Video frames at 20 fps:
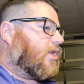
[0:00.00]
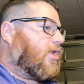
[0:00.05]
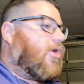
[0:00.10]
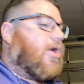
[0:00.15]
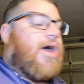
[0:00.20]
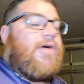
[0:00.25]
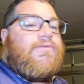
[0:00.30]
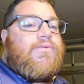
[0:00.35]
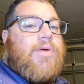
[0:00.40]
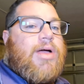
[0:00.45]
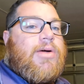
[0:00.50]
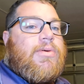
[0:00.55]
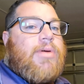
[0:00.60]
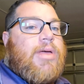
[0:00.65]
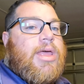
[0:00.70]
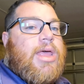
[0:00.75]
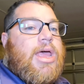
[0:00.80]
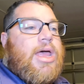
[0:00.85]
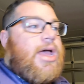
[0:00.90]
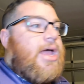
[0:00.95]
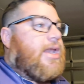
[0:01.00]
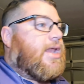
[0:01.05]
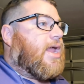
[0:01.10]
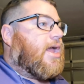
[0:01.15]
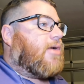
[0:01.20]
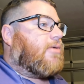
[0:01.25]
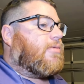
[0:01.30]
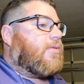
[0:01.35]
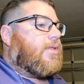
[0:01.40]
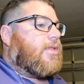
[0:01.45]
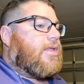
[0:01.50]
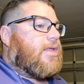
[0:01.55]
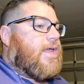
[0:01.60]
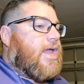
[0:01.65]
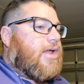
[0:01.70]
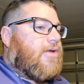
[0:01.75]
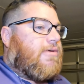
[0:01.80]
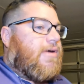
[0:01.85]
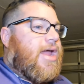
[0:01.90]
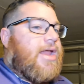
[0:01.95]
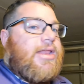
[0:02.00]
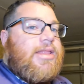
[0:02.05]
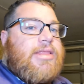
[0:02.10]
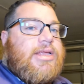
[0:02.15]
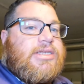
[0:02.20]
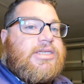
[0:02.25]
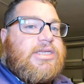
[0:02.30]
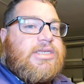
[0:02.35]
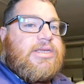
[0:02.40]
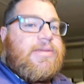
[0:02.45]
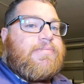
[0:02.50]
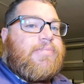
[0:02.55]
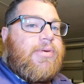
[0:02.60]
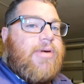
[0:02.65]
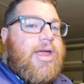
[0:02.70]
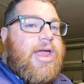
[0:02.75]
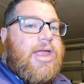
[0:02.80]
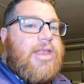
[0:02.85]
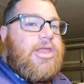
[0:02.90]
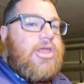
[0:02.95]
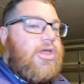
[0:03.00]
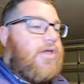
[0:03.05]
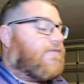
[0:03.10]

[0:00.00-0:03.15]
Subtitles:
a live well. Now, yeah, granted this is a brand